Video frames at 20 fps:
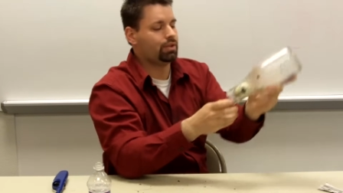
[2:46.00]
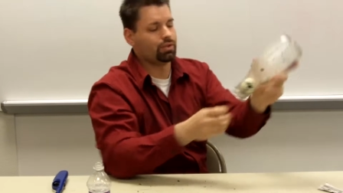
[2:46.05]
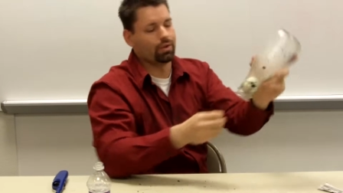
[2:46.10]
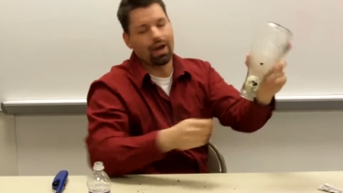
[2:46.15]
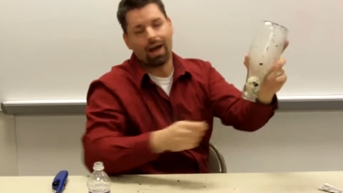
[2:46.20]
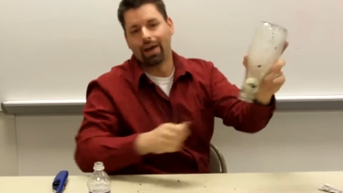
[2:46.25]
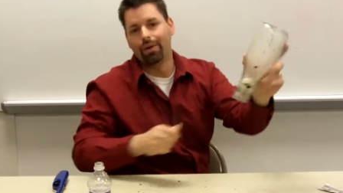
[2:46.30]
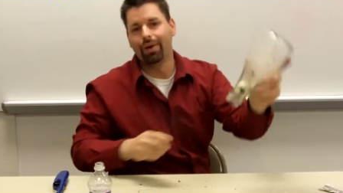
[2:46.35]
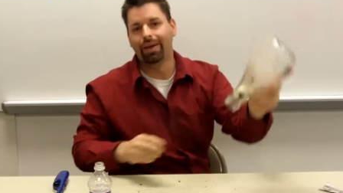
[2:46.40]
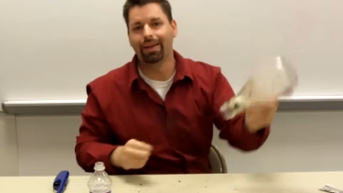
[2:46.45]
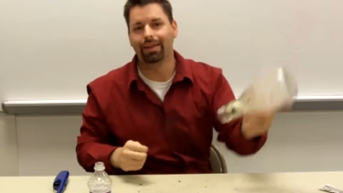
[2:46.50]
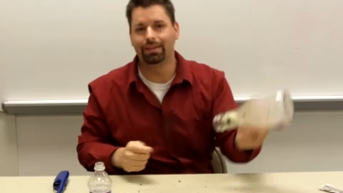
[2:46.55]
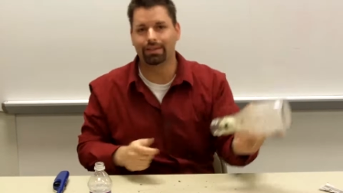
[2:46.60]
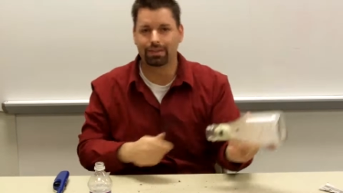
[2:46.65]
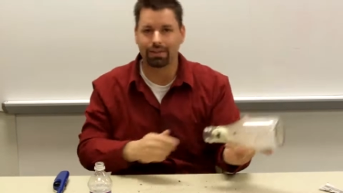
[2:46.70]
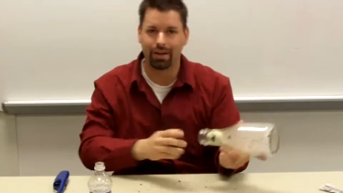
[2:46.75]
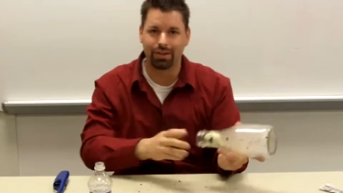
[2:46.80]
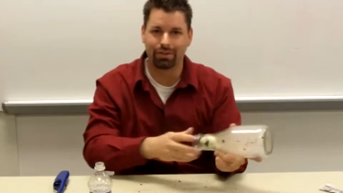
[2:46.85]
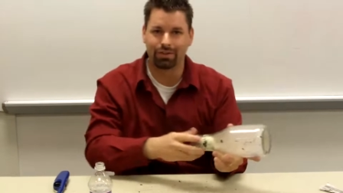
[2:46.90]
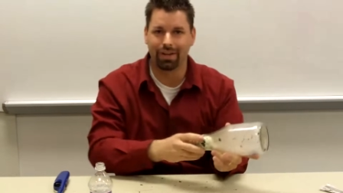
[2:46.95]
So how do I get
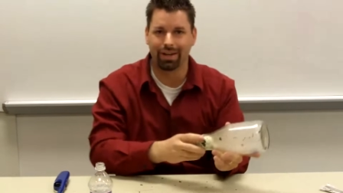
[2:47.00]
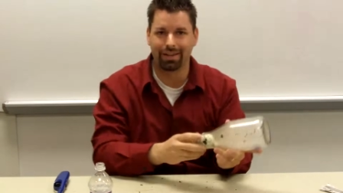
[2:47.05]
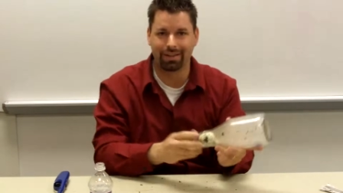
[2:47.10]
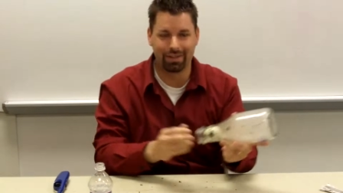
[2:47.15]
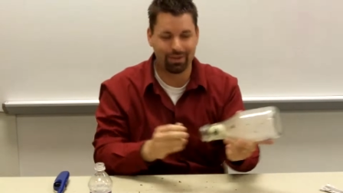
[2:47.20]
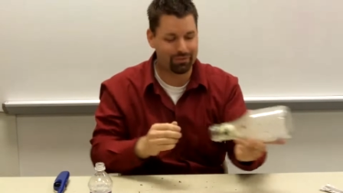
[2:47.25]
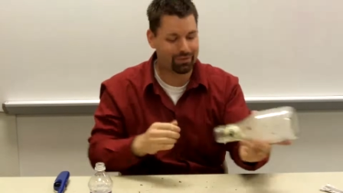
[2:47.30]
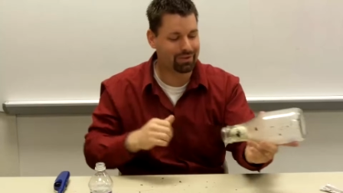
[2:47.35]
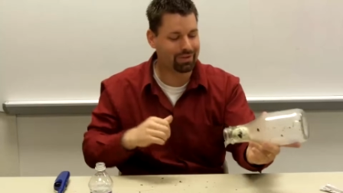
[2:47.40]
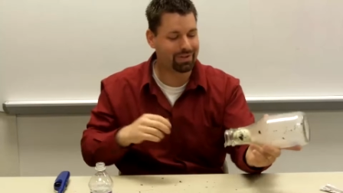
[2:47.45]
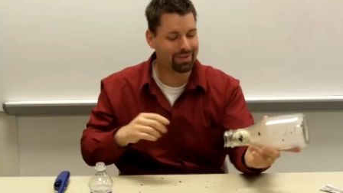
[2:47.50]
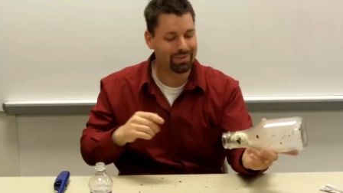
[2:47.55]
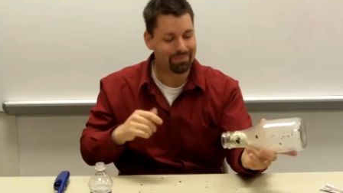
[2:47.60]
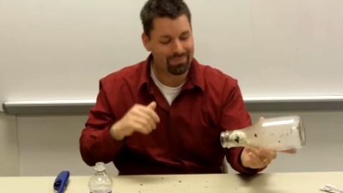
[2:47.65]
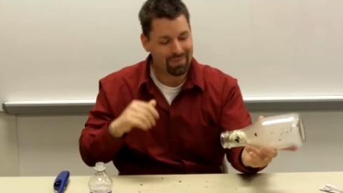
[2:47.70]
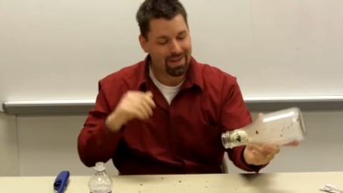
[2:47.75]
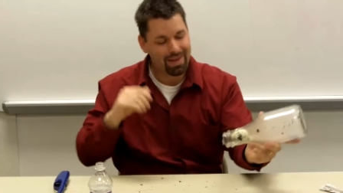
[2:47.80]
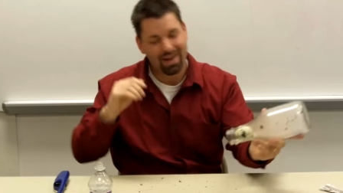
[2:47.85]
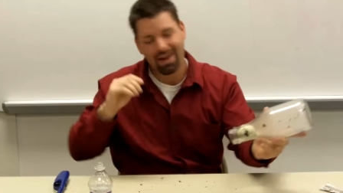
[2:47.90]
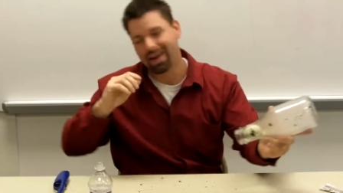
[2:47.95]
this out scientifically?
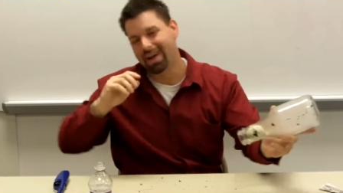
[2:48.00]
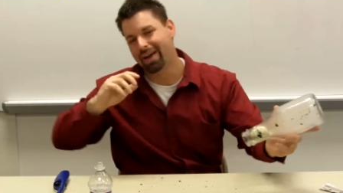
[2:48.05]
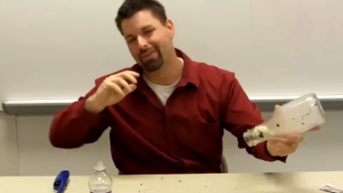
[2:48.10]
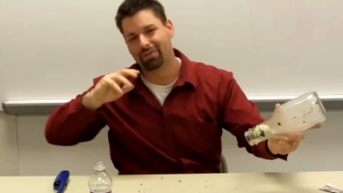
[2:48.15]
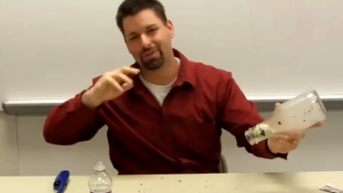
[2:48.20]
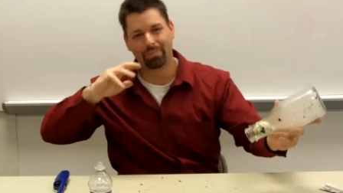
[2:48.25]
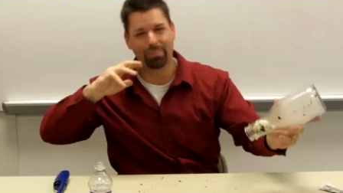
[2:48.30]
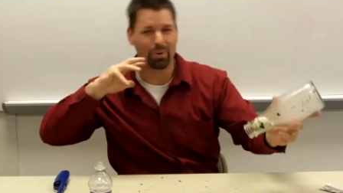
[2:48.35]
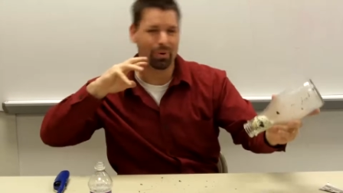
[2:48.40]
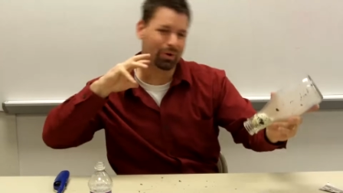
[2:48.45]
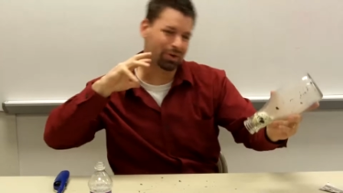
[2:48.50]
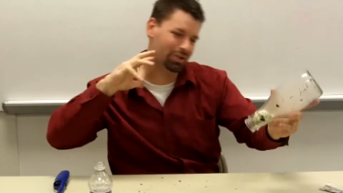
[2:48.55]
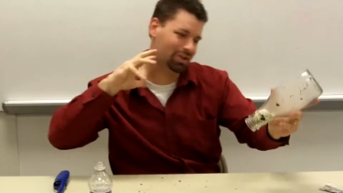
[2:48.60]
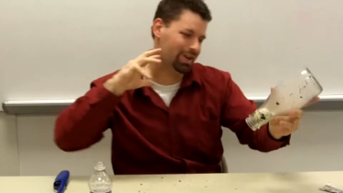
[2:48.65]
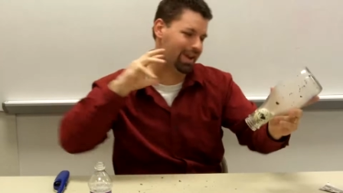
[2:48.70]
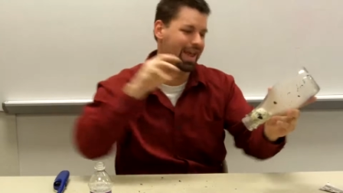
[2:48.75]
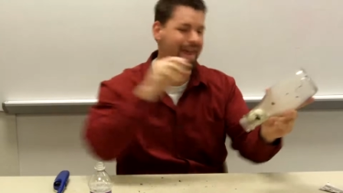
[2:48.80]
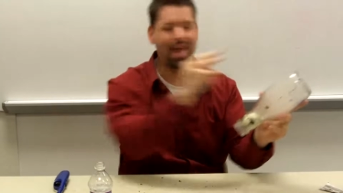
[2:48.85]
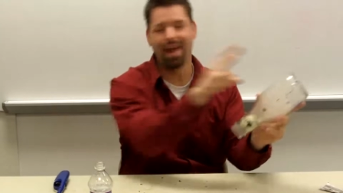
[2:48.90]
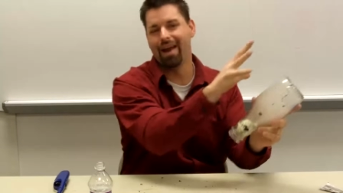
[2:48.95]
I have to
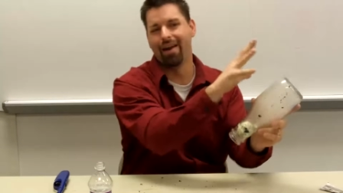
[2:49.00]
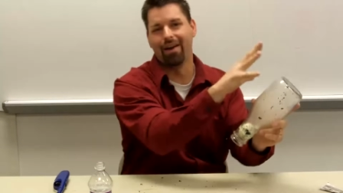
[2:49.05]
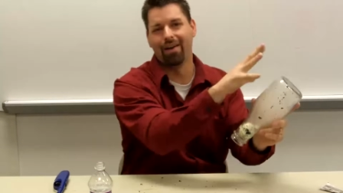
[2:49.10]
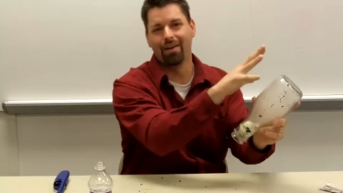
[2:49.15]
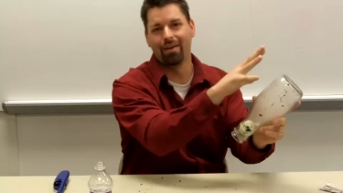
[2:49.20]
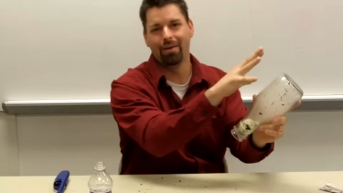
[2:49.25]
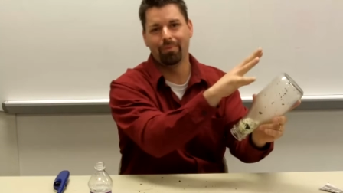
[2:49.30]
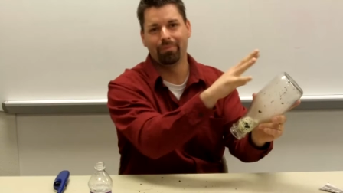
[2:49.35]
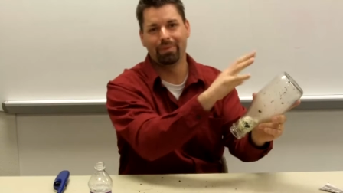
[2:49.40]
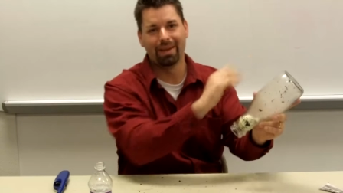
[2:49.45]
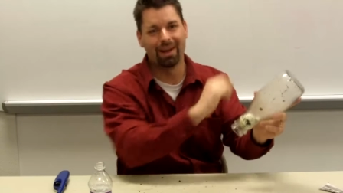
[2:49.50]
push air